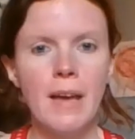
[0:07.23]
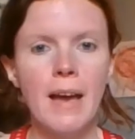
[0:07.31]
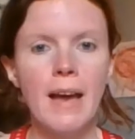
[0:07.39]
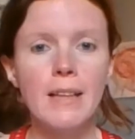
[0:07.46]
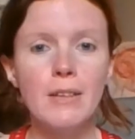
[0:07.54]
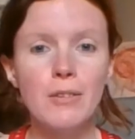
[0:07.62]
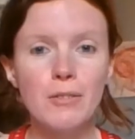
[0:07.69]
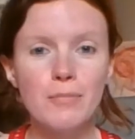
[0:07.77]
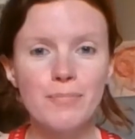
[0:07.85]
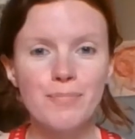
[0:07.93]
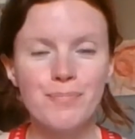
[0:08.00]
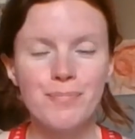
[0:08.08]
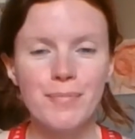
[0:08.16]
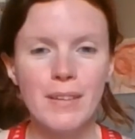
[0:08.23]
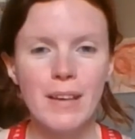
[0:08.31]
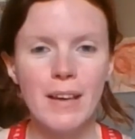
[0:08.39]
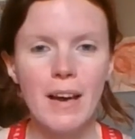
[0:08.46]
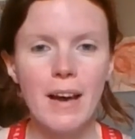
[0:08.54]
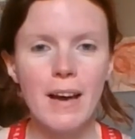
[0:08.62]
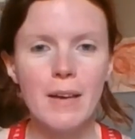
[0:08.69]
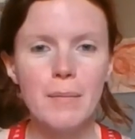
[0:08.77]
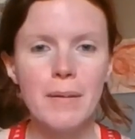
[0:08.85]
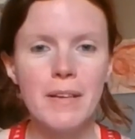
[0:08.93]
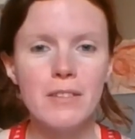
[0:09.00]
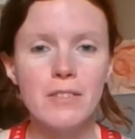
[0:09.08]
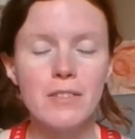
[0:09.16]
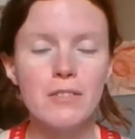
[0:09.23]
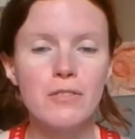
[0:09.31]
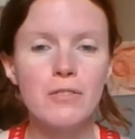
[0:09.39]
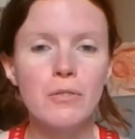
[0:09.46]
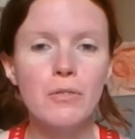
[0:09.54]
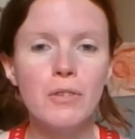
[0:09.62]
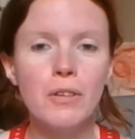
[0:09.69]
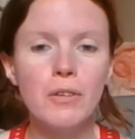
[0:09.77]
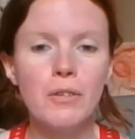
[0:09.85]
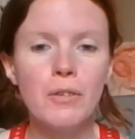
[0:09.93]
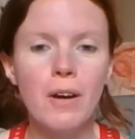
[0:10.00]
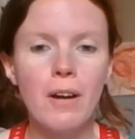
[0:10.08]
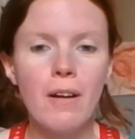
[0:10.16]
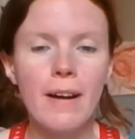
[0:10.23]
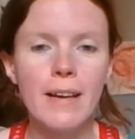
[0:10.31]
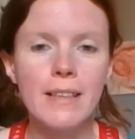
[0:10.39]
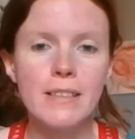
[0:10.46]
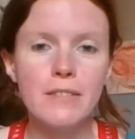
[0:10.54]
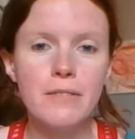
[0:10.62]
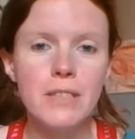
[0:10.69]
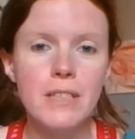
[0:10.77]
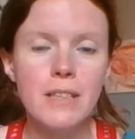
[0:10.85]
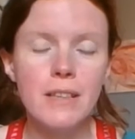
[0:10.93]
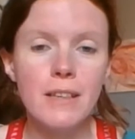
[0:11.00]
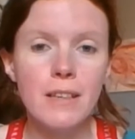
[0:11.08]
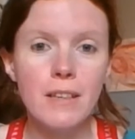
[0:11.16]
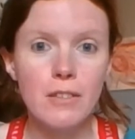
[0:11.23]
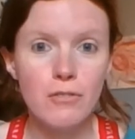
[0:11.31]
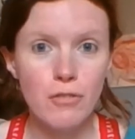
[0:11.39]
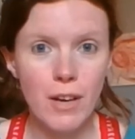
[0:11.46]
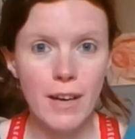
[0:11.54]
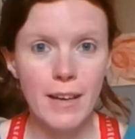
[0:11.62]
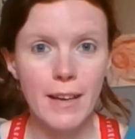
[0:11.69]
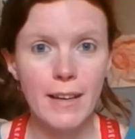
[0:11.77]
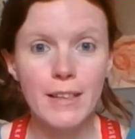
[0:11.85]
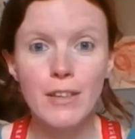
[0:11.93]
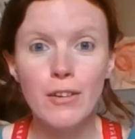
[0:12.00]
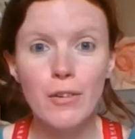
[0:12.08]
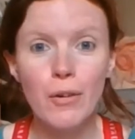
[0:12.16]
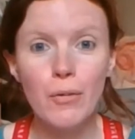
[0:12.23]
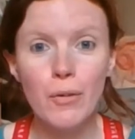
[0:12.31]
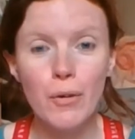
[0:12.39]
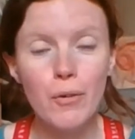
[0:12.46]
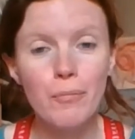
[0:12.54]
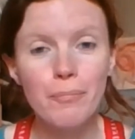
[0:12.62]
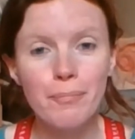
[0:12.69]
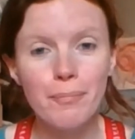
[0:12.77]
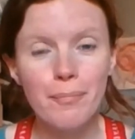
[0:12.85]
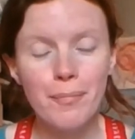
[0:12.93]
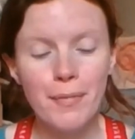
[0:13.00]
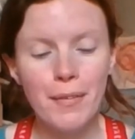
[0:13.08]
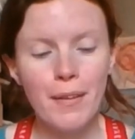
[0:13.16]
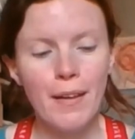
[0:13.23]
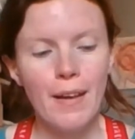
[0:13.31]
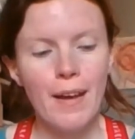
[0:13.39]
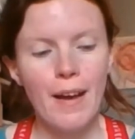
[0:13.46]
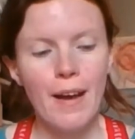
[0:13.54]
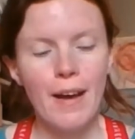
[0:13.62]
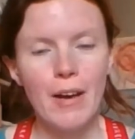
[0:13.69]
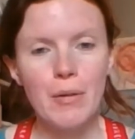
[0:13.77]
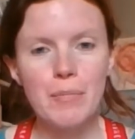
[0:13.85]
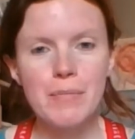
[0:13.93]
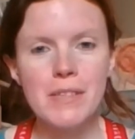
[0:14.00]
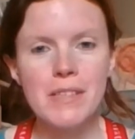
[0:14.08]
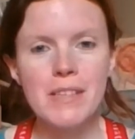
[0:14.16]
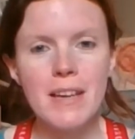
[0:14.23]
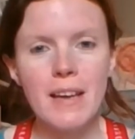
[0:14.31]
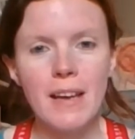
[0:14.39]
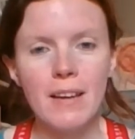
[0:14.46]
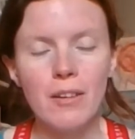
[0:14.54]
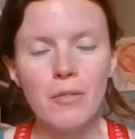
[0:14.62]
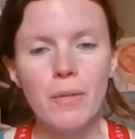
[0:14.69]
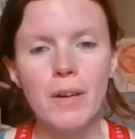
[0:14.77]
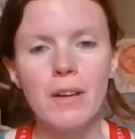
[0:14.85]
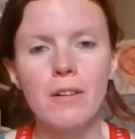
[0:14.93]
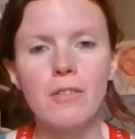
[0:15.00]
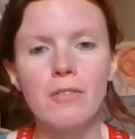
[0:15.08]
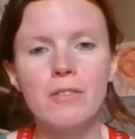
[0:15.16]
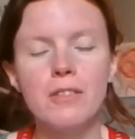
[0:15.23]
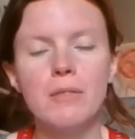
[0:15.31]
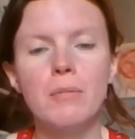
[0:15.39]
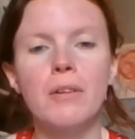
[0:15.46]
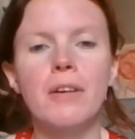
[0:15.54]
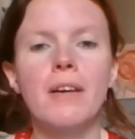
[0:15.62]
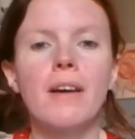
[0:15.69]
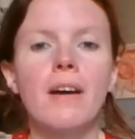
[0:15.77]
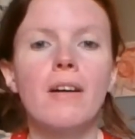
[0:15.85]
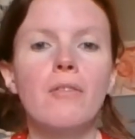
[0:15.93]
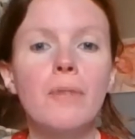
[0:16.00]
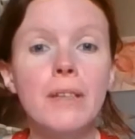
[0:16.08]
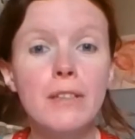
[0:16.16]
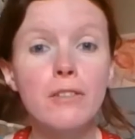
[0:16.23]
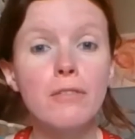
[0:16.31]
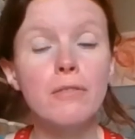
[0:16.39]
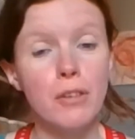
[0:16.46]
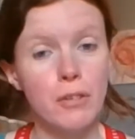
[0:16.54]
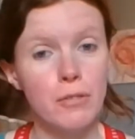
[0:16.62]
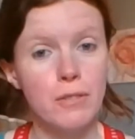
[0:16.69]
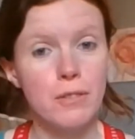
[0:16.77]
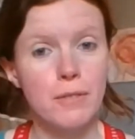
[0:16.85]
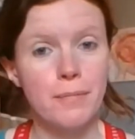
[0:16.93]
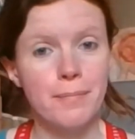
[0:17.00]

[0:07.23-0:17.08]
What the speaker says: Hello, I'm here to show you an art activity that you can try in your own home. Today we are going to be looking at window views.